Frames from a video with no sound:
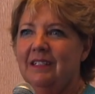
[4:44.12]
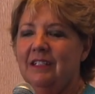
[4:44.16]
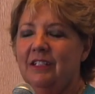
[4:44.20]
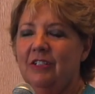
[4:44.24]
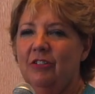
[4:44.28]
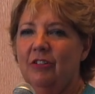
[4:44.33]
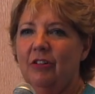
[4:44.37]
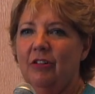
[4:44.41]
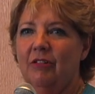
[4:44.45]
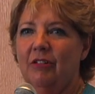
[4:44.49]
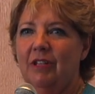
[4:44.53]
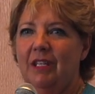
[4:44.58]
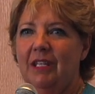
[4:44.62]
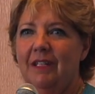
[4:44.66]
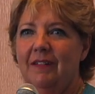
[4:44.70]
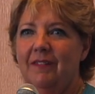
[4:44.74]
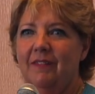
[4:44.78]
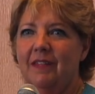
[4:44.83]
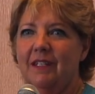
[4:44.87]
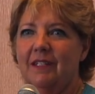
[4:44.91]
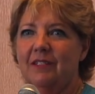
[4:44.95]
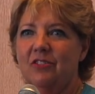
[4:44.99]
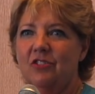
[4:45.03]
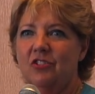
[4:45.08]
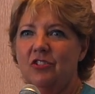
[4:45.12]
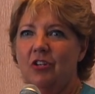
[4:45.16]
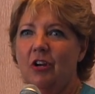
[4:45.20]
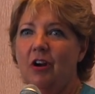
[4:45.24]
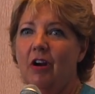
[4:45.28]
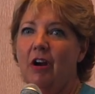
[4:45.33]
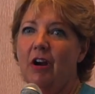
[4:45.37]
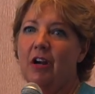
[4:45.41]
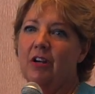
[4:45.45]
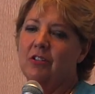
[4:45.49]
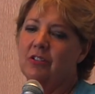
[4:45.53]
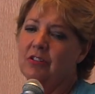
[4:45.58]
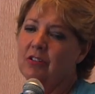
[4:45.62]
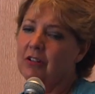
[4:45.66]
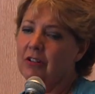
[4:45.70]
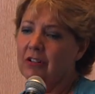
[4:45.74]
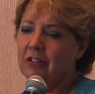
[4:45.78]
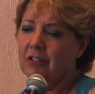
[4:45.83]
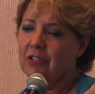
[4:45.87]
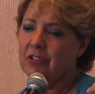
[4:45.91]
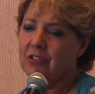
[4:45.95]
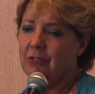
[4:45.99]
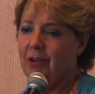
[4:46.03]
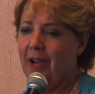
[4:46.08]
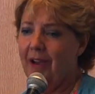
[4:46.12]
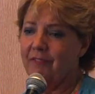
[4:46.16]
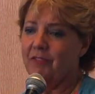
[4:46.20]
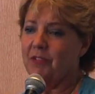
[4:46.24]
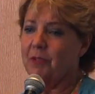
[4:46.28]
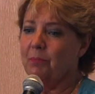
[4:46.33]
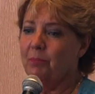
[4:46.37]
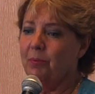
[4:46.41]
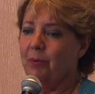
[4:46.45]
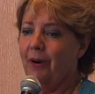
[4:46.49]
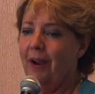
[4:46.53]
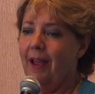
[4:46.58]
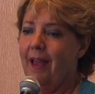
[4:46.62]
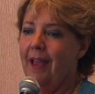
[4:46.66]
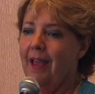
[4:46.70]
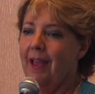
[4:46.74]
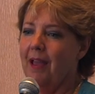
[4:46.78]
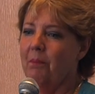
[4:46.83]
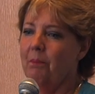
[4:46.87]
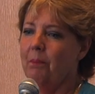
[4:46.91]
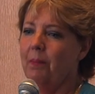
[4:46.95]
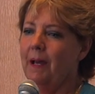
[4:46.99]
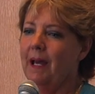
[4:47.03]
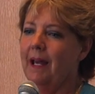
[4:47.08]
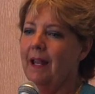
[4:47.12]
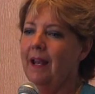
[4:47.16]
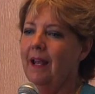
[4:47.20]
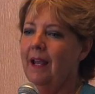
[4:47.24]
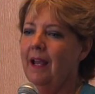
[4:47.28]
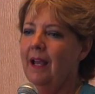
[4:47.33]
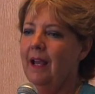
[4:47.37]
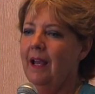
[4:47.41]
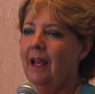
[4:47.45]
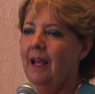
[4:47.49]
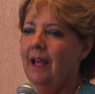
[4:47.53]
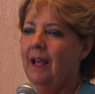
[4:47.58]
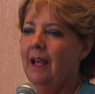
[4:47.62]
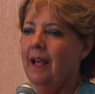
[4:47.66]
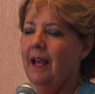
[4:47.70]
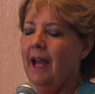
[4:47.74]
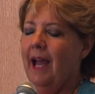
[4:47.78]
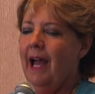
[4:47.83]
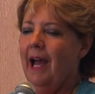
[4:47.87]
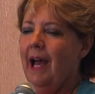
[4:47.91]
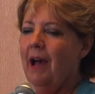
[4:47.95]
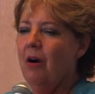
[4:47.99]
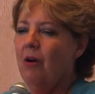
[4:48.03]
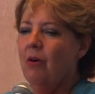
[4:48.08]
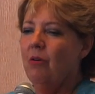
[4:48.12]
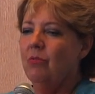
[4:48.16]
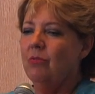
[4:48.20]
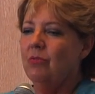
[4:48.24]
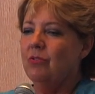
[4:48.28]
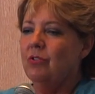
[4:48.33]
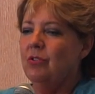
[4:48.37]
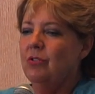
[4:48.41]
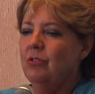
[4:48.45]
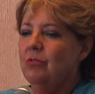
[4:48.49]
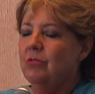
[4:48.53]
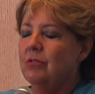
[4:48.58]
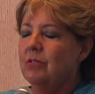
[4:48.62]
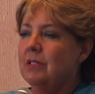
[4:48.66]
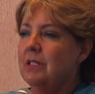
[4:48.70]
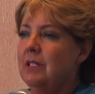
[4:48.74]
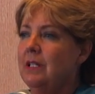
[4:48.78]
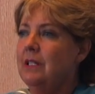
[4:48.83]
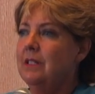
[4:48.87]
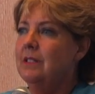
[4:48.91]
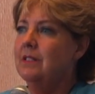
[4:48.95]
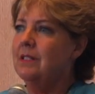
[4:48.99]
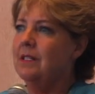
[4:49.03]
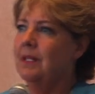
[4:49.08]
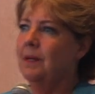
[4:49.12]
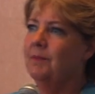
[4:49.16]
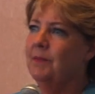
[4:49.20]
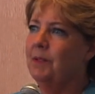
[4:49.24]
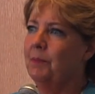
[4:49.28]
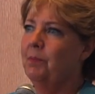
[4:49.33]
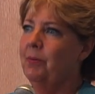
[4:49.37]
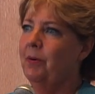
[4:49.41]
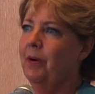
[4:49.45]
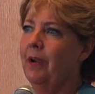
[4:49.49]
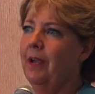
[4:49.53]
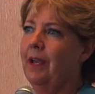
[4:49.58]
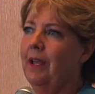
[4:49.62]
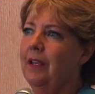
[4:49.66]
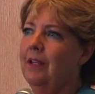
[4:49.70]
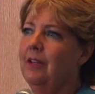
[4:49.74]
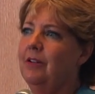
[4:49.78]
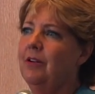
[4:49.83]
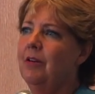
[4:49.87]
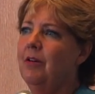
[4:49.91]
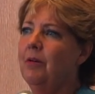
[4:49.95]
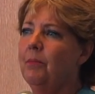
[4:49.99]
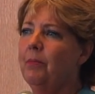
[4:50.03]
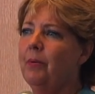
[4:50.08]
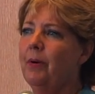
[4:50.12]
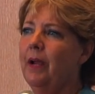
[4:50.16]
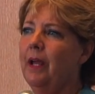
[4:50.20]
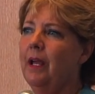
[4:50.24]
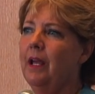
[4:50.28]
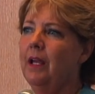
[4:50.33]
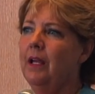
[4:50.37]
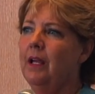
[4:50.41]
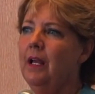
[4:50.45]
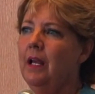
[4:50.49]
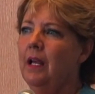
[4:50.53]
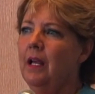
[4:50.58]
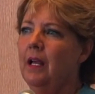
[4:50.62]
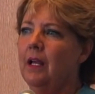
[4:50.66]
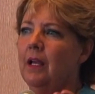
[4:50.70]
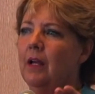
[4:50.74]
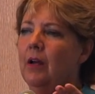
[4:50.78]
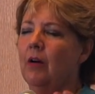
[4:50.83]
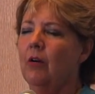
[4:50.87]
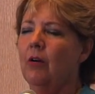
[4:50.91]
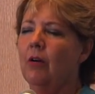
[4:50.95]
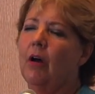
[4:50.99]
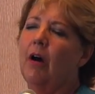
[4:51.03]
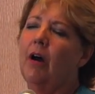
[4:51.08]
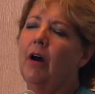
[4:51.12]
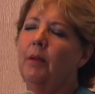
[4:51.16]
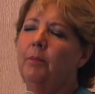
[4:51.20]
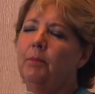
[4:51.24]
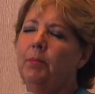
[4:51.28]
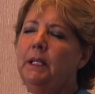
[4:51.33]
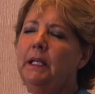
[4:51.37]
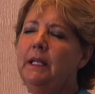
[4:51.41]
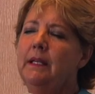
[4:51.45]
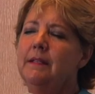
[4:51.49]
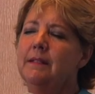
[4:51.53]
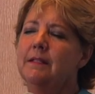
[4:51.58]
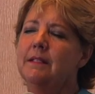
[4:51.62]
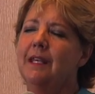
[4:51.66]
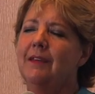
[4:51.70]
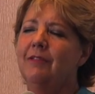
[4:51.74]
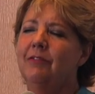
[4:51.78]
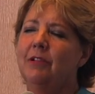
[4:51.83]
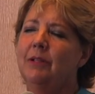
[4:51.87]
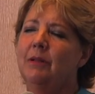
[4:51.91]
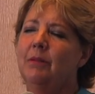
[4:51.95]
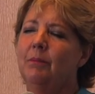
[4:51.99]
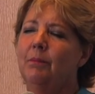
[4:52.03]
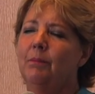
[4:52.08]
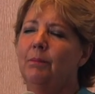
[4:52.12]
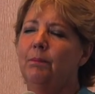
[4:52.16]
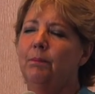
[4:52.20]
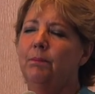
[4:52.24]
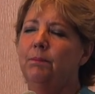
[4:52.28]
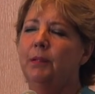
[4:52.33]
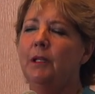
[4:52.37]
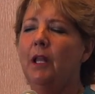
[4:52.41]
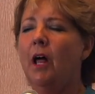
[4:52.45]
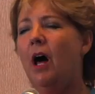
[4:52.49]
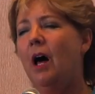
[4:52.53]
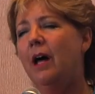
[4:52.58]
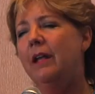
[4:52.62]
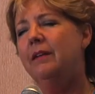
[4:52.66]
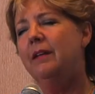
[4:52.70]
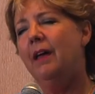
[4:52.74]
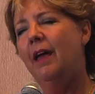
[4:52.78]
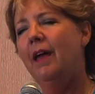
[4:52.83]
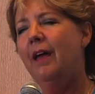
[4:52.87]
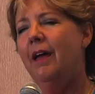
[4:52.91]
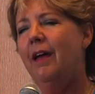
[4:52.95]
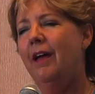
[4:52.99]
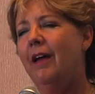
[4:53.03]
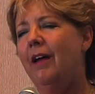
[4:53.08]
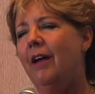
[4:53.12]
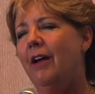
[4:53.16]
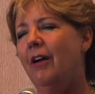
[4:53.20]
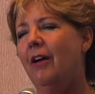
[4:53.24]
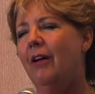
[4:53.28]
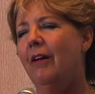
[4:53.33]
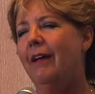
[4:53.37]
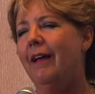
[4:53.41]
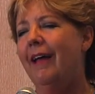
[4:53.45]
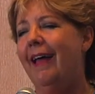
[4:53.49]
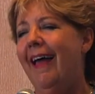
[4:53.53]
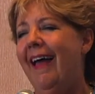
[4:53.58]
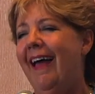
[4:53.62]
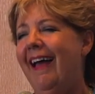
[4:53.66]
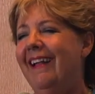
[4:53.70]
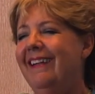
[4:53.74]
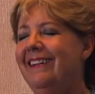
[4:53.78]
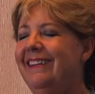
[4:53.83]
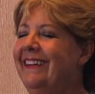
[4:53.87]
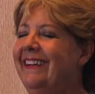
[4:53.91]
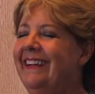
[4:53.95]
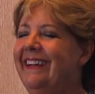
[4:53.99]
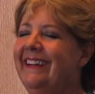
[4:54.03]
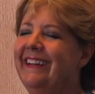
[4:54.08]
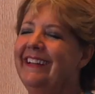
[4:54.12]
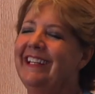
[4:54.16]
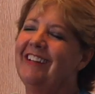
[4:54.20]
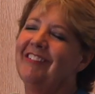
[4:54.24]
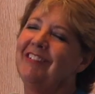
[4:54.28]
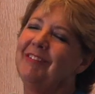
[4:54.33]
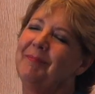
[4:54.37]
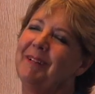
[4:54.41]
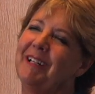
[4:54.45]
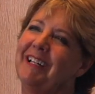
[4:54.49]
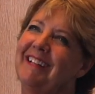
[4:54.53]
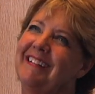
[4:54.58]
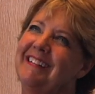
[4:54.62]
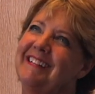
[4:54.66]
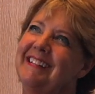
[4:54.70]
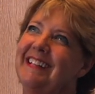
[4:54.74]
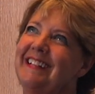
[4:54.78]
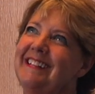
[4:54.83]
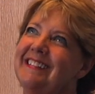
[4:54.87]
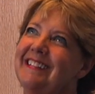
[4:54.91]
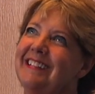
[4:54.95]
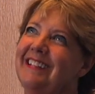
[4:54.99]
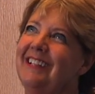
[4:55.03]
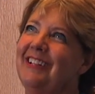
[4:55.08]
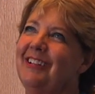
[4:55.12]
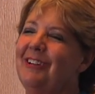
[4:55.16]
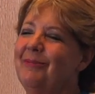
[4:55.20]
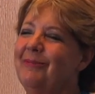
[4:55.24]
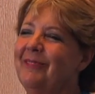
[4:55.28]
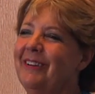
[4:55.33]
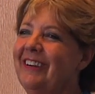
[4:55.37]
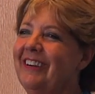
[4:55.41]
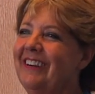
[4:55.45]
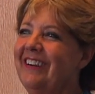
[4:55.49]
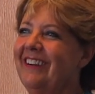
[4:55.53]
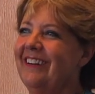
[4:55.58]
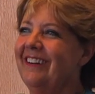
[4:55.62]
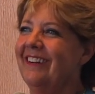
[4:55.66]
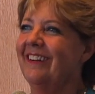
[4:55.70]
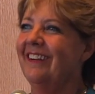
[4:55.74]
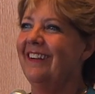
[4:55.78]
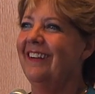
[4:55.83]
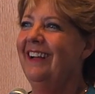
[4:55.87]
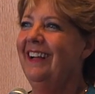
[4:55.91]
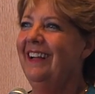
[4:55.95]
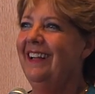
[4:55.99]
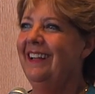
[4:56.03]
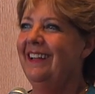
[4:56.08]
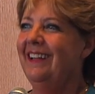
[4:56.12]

you know, give this charge. Girls, you have to pray, but How do you teach them to pray? You don't pray, oh God, please give him blonde hair and give him a good sense of humor, or,